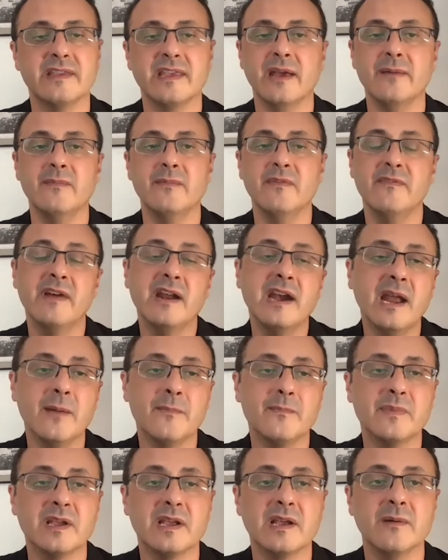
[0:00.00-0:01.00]
can be very
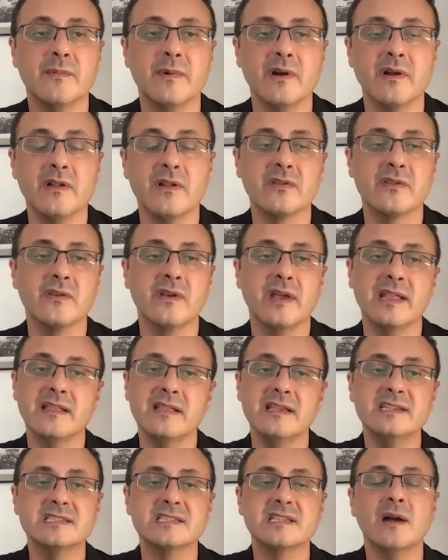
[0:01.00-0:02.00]
applicable to at
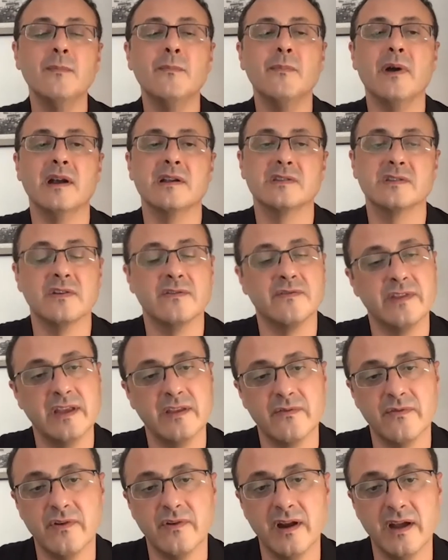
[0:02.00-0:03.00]
least some parts of that
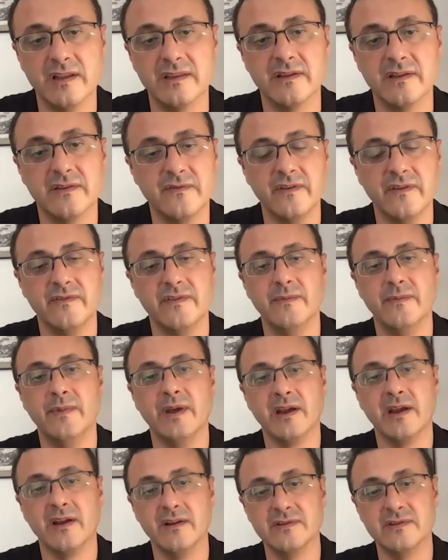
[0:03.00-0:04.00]
450
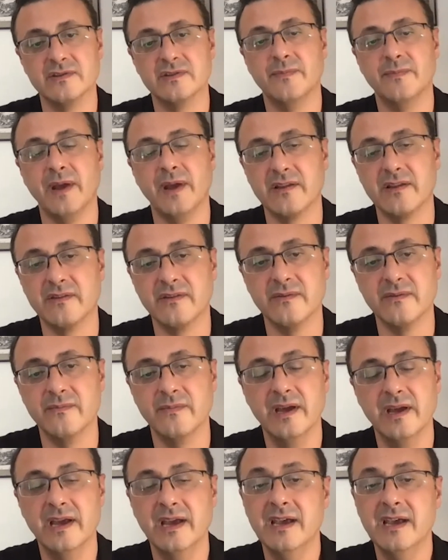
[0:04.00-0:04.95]
megahertz spectrum,